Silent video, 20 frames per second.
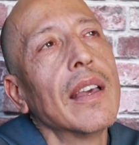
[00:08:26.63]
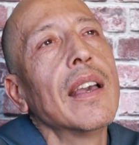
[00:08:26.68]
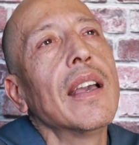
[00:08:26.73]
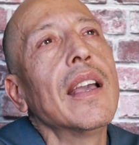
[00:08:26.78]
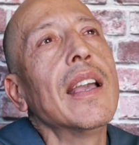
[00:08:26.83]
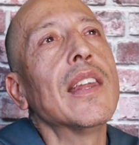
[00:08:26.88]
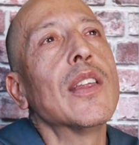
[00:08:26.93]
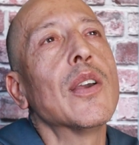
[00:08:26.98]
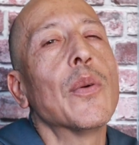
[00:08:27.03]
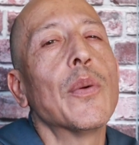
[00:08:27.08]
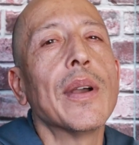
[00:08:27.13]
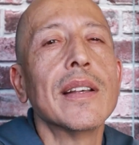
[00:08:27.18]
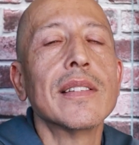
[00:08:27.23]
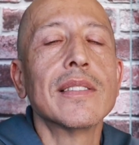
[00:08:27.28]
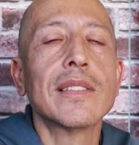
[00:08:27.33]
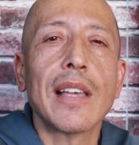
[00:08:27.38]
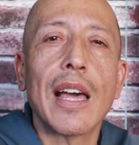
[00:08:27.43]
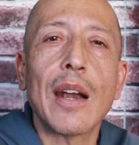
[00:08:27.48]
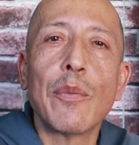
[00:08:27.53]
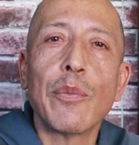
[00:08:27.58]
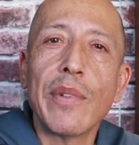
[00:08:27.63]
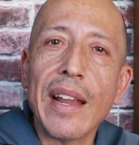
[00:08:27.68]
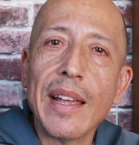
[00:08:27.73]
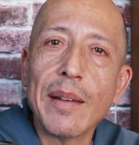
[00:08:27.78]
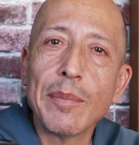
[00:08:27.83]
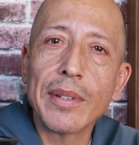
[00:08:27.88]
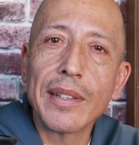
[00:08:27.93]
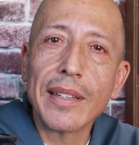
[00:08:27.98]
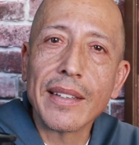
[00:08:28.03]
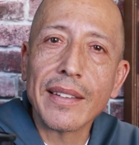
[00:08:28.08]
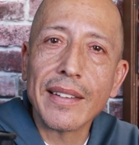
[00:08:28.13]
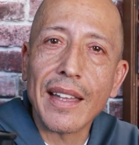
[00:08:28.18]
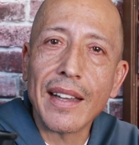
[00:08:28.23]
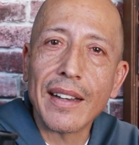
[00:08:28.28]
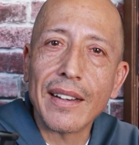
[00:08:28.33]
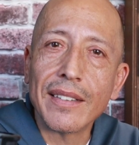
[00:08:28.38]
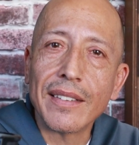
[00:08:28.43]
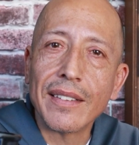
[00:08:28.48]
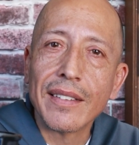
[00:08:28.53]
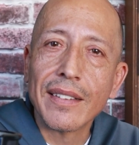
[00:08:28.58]
Anyways, I'm rambling
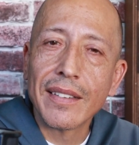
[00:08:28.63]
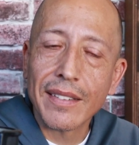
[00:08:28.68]
now.